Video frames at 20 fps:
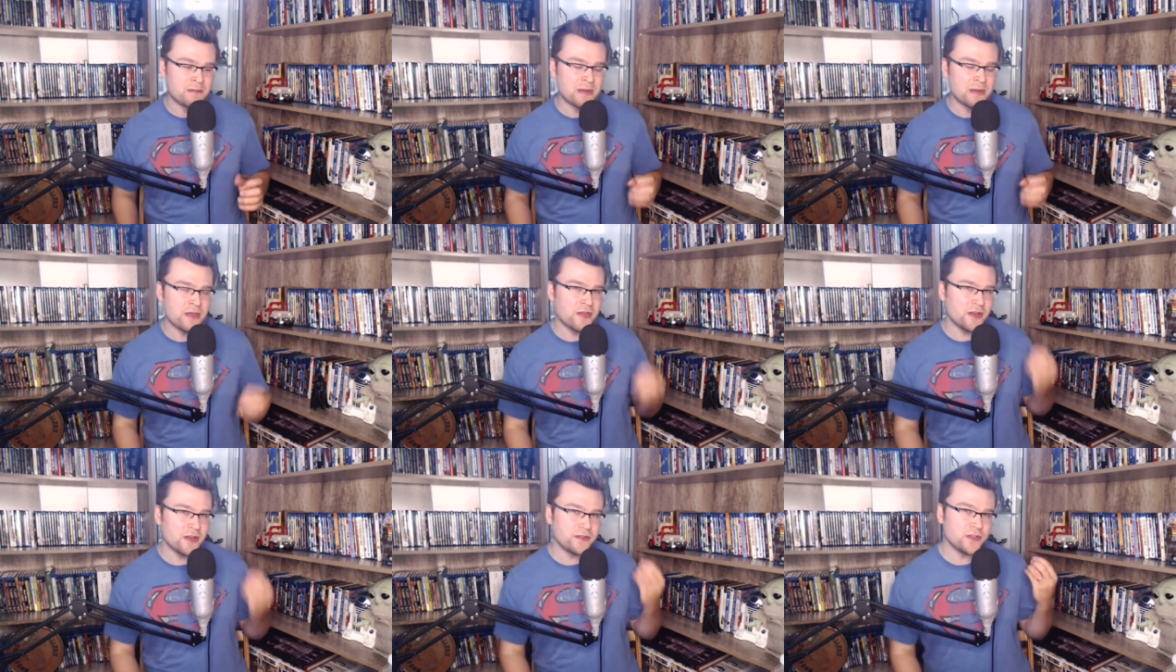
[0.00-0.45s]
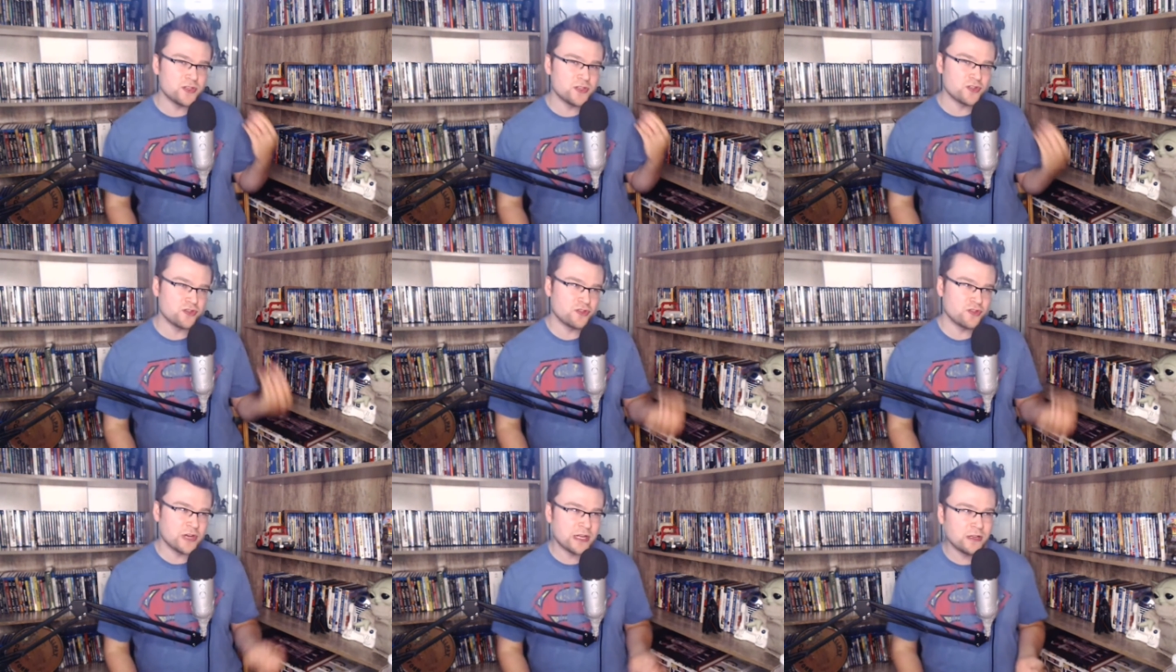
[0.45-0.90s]
I thought the
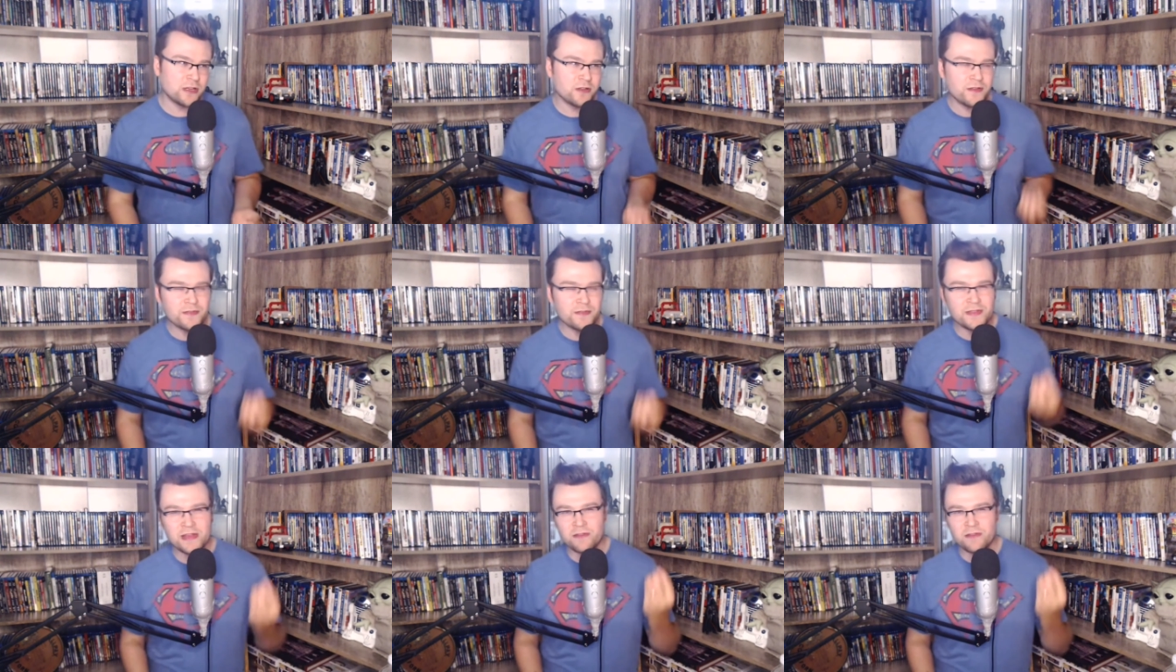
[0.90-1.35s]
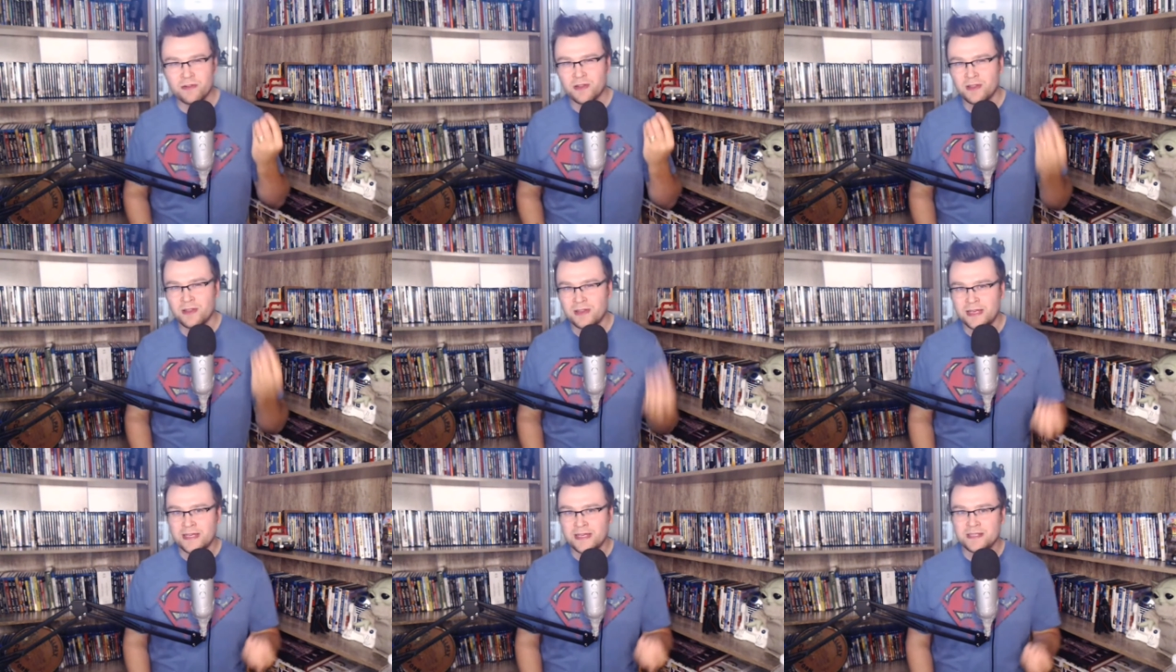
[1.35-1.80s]
trailer that they
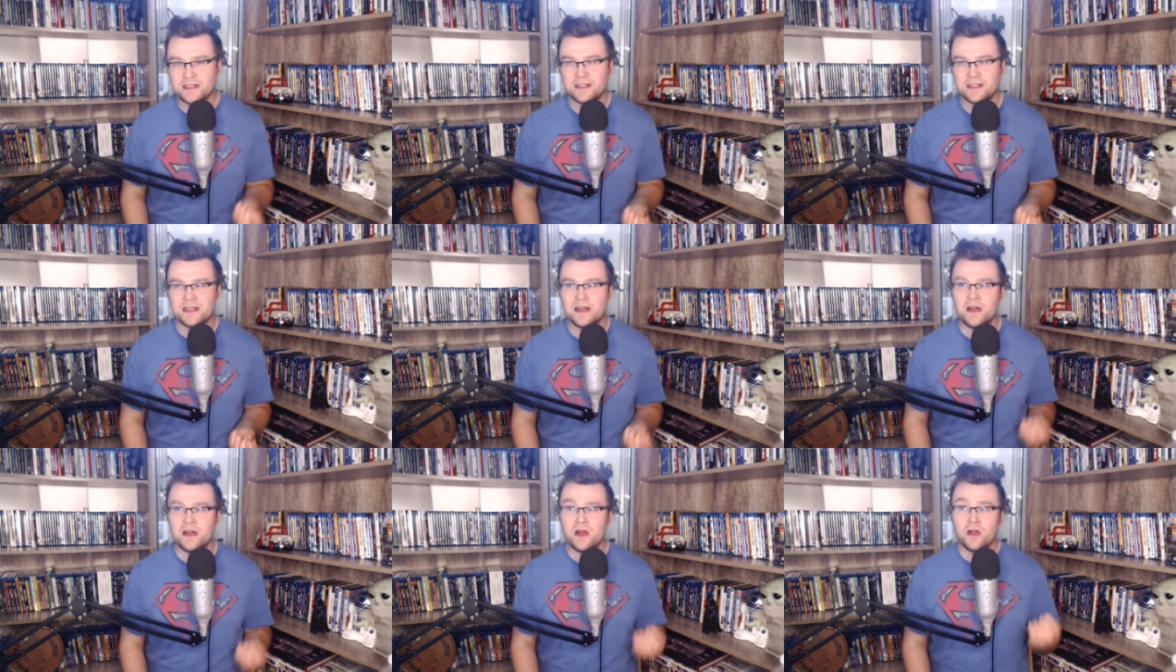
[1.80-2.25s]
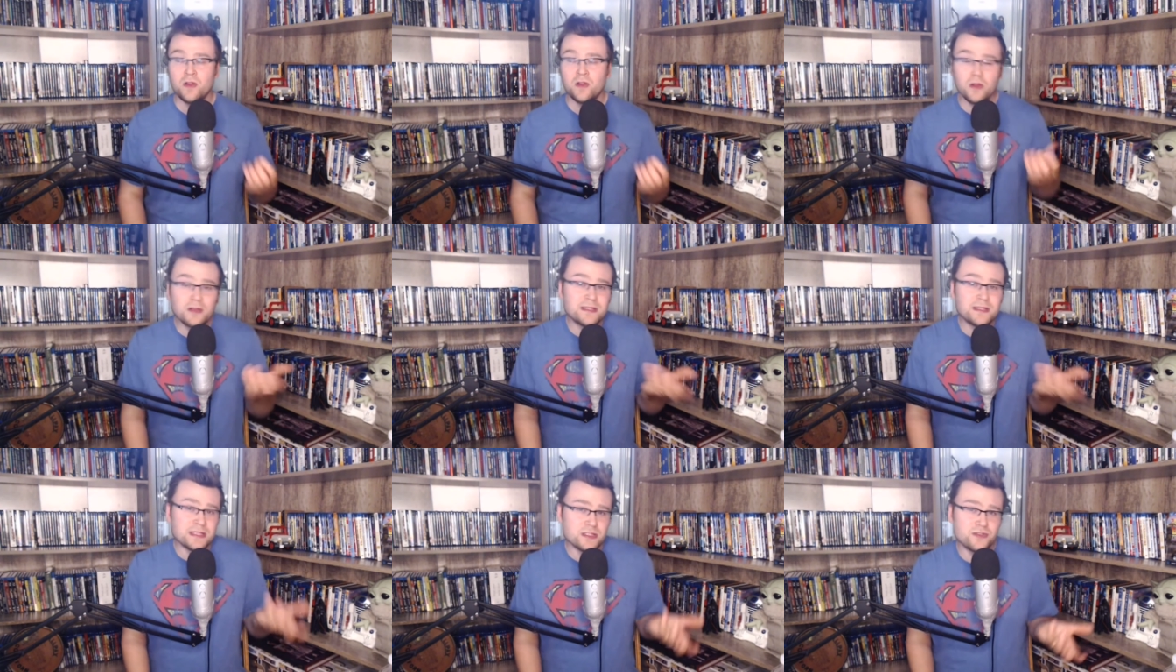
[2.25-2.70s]
released
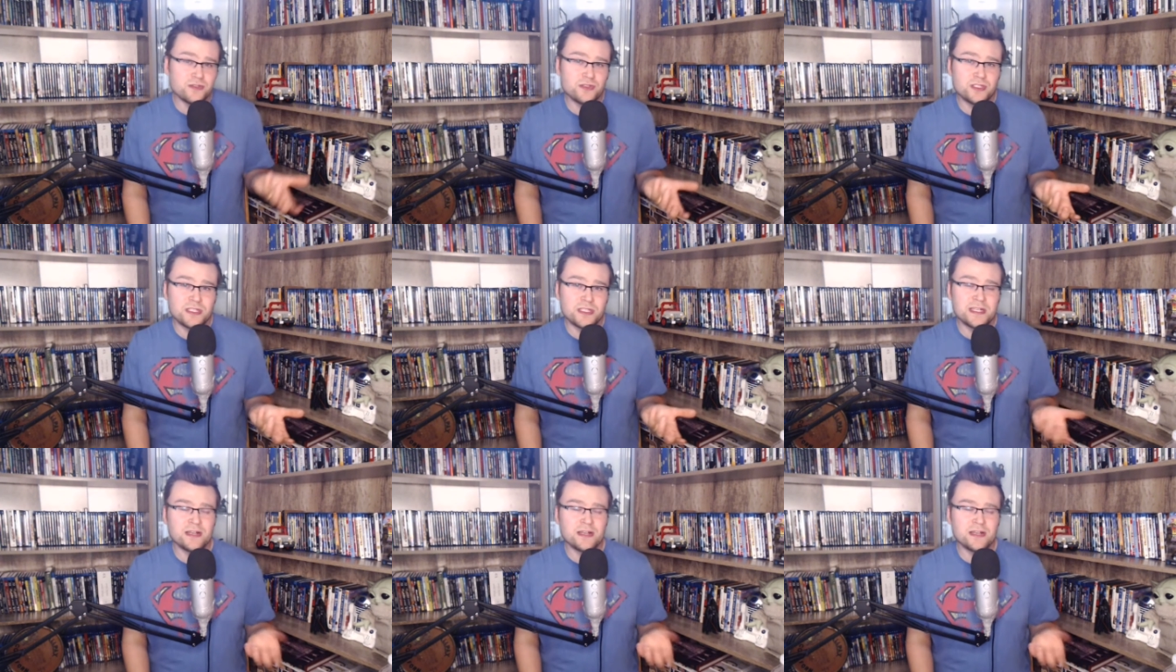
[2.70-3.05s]
looked interesting.